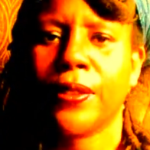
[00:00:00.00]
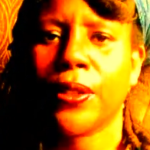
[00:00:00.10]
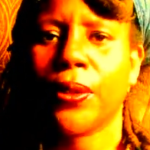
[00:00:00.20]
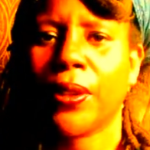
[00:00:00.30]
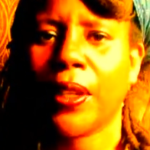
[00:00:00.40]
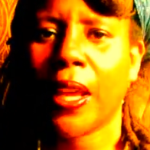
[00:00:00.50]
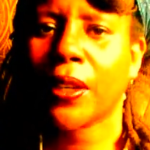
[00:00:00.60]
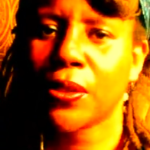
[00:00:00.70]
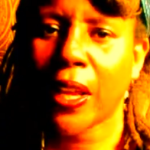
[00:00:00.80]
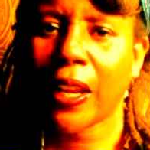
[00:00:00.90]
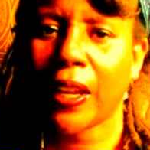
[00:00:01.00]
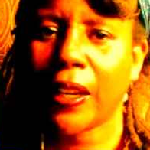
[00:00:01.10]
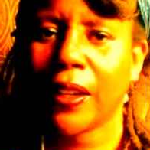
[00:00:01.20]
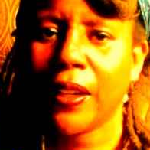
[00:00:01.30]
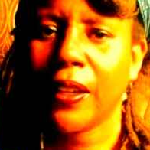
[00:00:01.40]
until the next
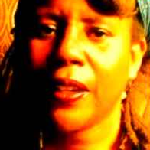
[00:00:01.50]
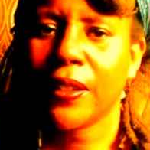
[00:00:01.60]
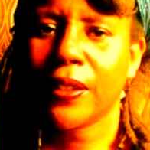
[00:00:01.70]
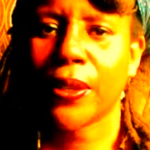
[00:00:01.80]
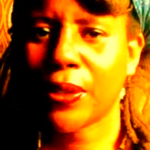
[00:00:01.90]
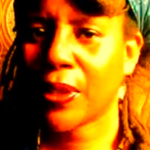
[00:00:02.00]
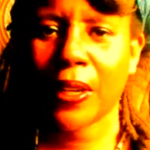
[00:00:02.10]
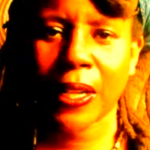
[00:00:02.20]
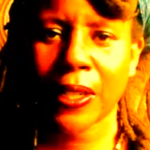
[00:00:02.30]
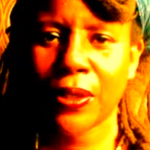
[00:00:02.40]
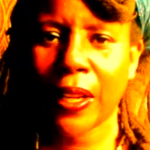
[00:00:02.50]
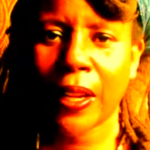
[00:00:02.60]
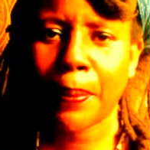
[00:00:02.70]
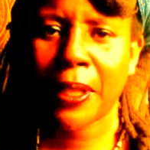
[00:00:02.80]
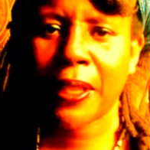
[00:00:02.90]
day. Till it's the next day.
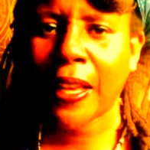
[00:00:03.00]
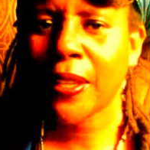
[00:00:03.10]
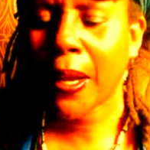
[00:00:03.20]
I mean, that's